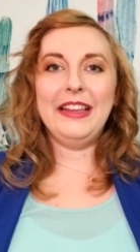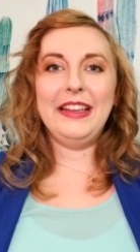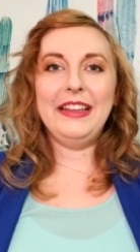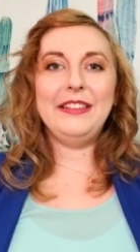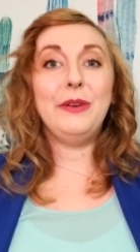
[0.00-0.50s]

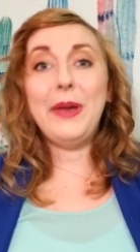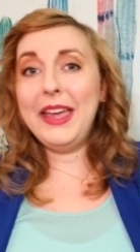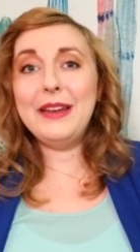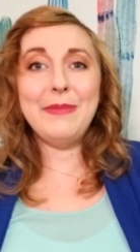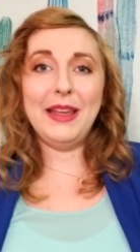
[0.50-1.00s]
it's
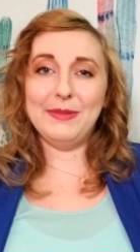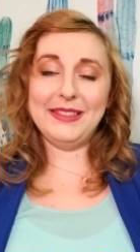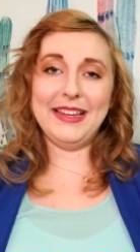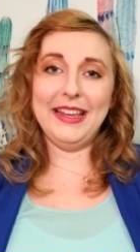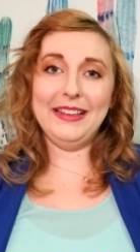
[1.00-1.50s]
okay to make
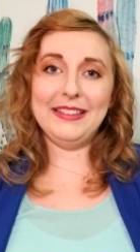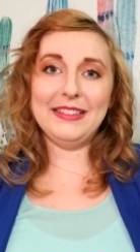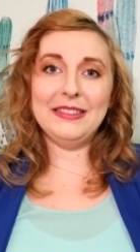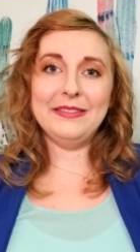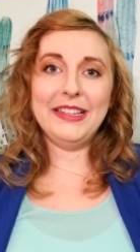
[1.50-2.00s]

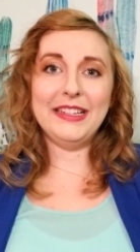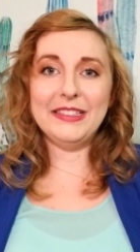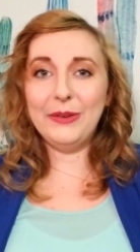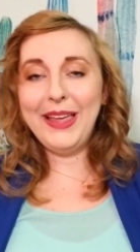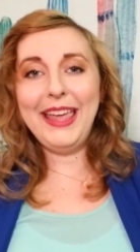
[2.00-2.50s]
mistakes. It's
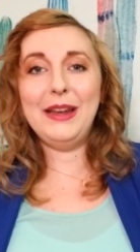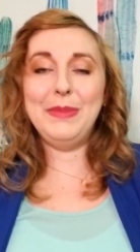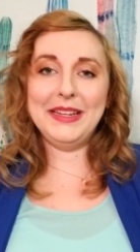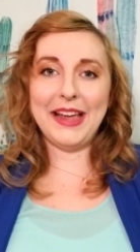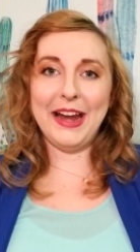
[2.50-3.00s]
okay to
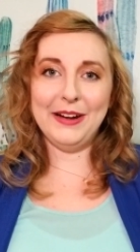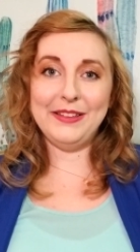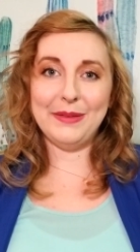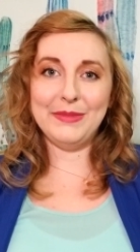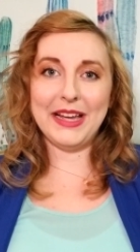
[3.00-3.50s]
be tired
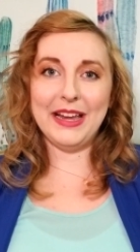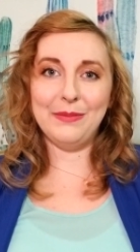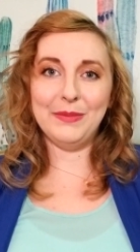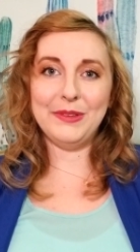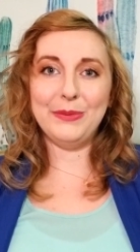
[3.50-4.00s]

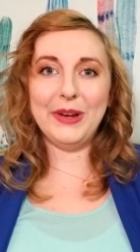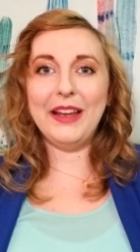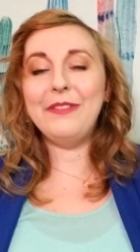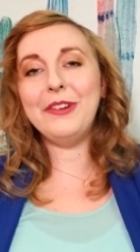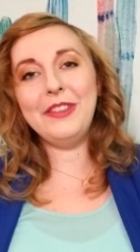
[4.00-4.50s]
sometimes,
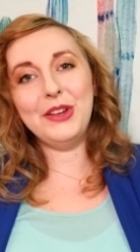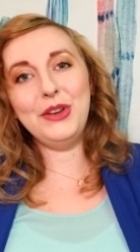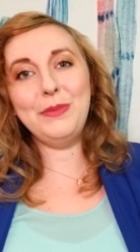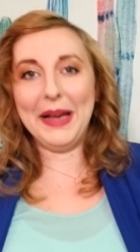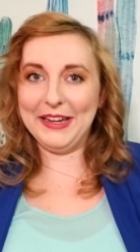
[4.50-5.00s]
whatever the
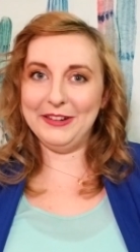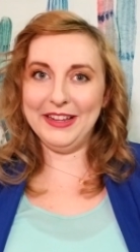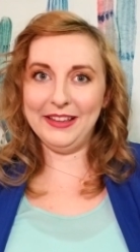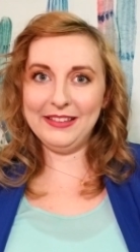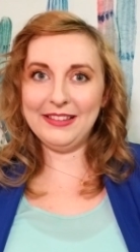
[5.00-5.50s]
new pattern
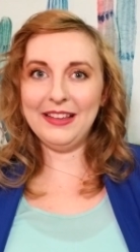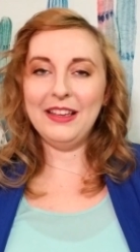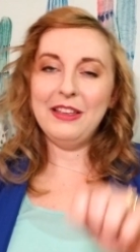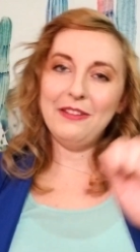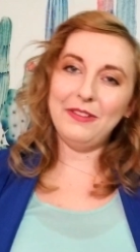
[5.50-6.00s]
is.
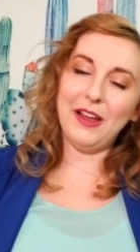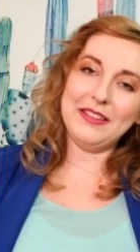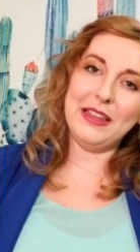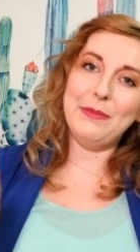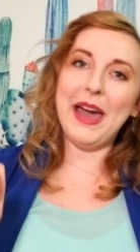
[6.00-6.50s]

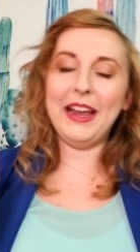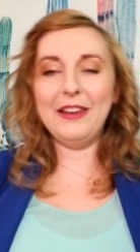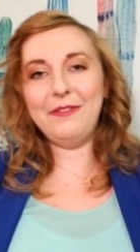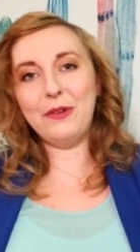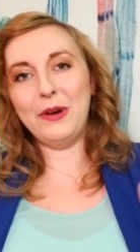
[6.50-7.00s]
Flossing back
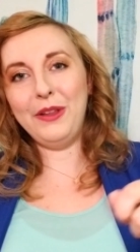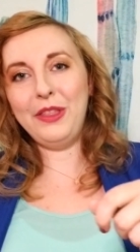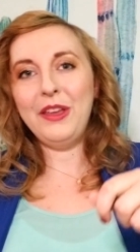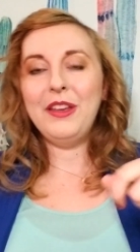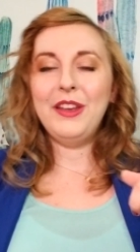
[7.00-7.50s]
and forth.
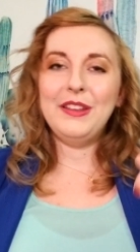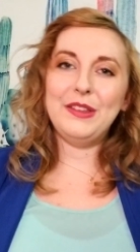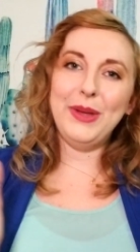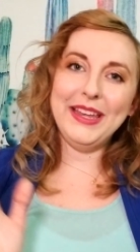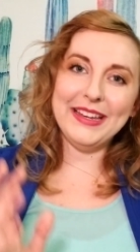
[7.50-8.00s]

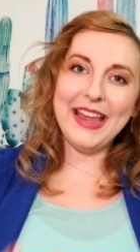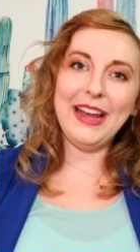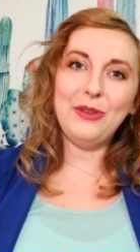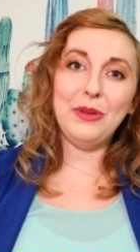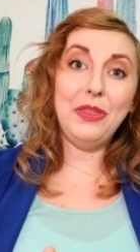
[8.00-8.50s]
So we
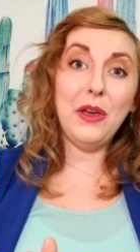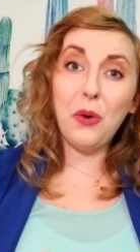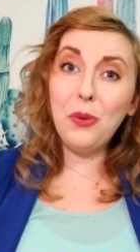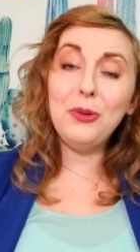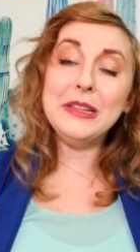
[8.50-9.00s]
connect with the
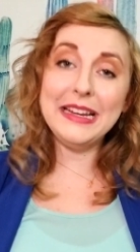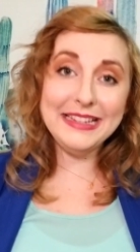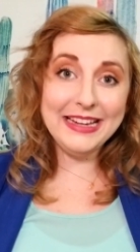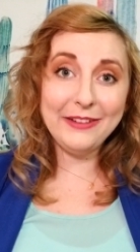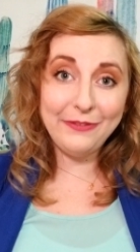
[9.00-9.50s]
old
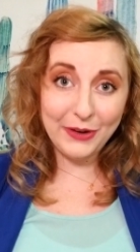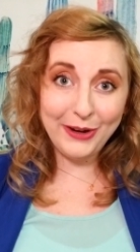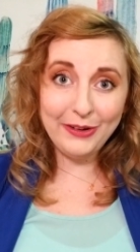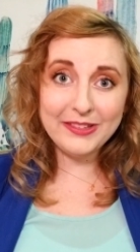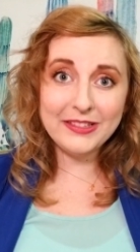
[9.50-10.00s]
idea
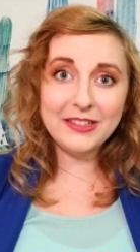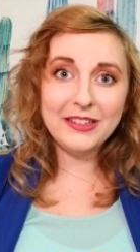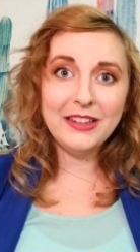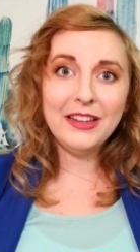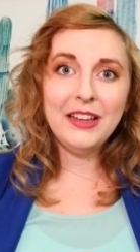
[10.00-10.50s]
first,
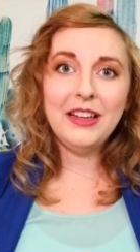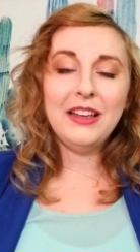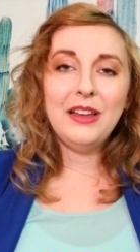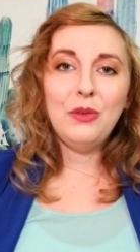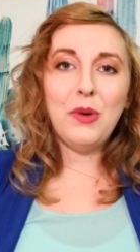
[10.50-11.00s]

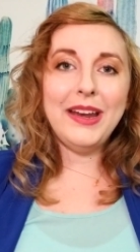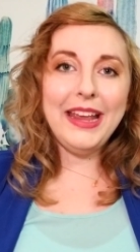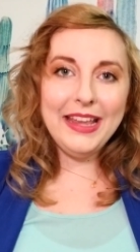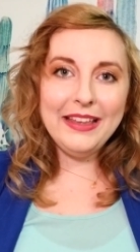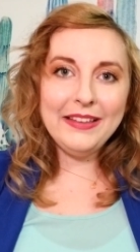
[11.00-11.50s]
what
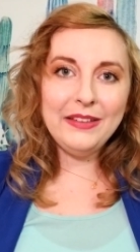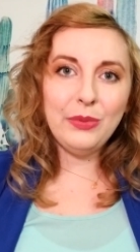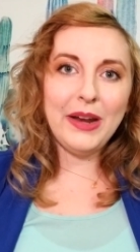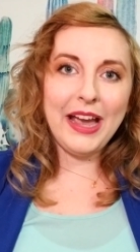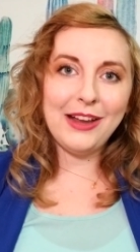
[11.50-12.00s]

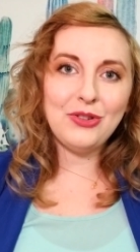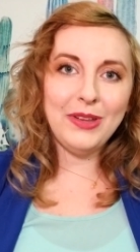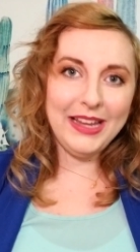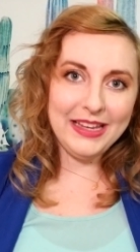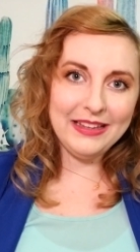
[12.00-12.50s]

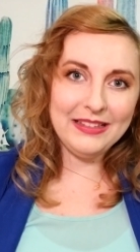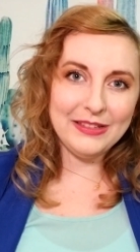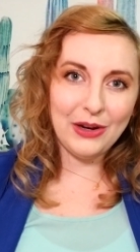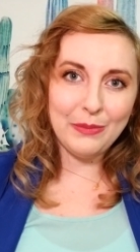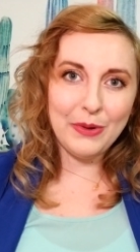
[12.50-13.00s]
actually is
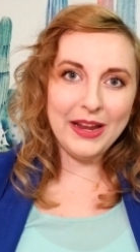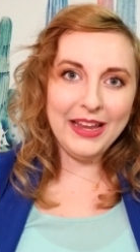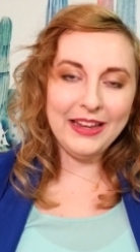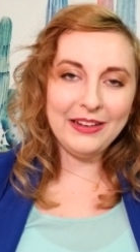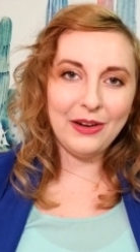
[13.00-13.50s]
in our
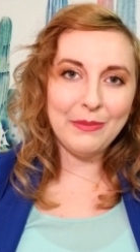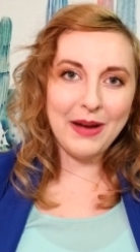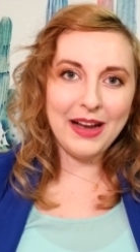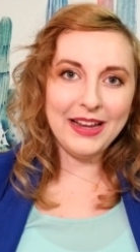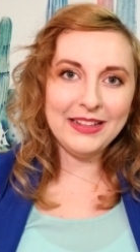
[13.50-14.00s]
brain, our
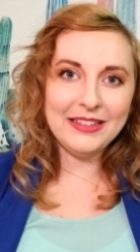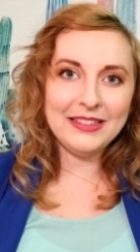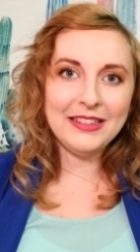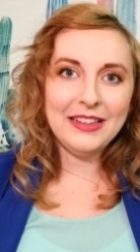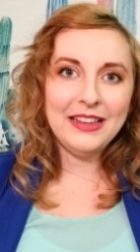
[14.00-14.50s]
minds,